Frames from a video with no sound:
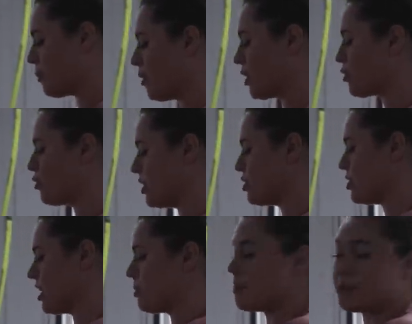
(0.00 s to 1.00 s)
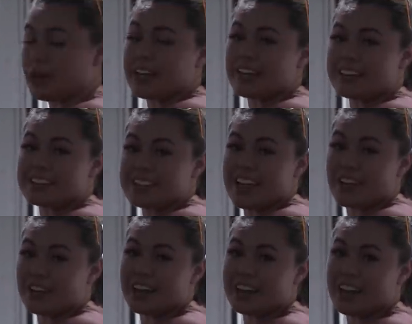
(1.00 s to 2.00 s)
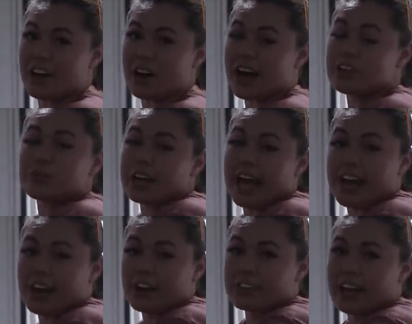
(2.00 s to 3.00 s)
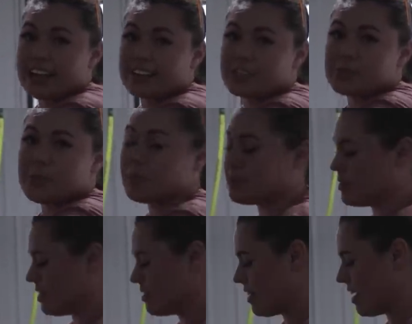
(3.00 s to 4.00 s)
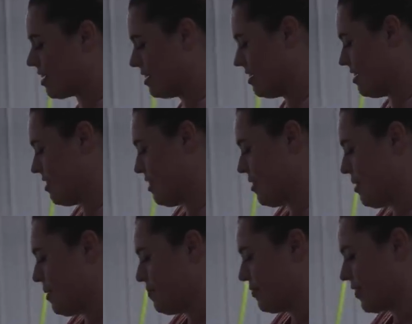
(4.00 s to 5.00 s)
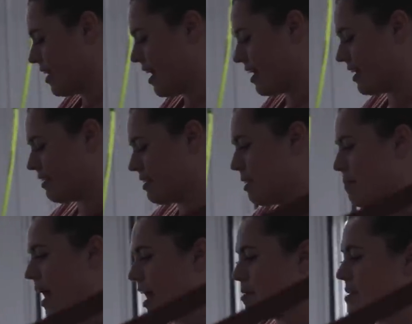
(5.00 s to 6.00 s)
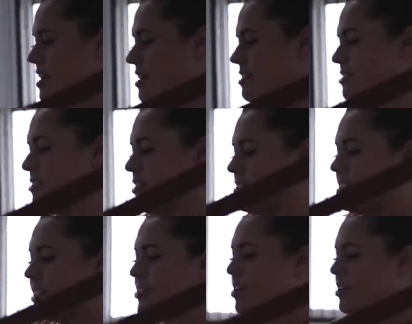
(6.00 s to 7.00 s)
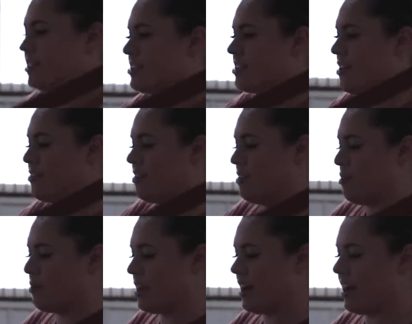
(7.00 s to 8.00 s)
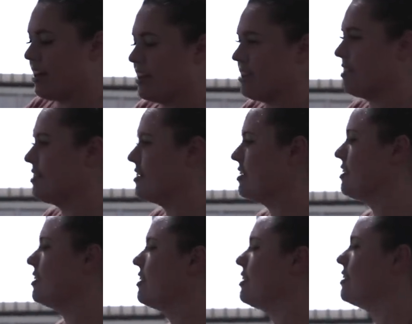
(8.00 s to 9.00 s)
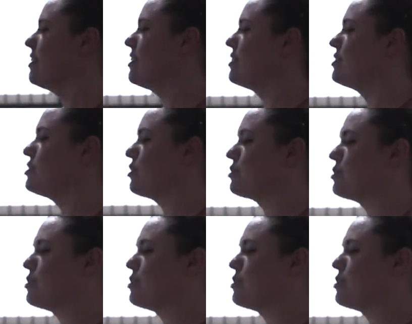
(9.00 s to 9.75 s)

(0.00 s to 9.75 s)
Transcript: are probably cringing at me breaking this hair right now. I don't care. Like, there's so many people that, like, get mad at me on TikTok and stuff when I don't